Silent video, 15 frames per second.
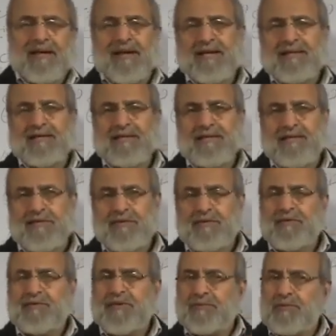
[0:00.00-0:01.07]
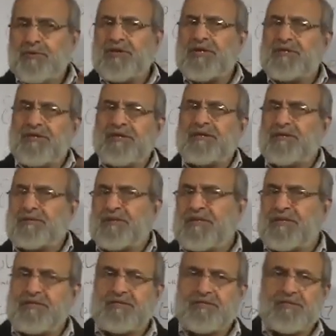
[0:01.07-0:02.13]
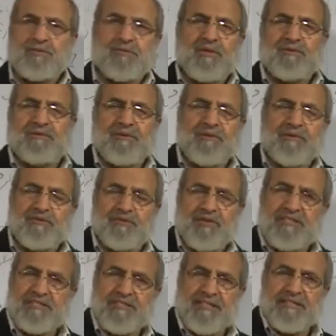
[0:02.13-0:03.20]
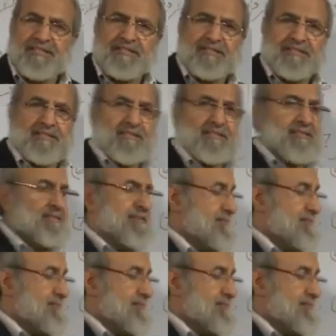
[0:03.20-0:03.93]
and we will put it there in the meanings when we will translate this the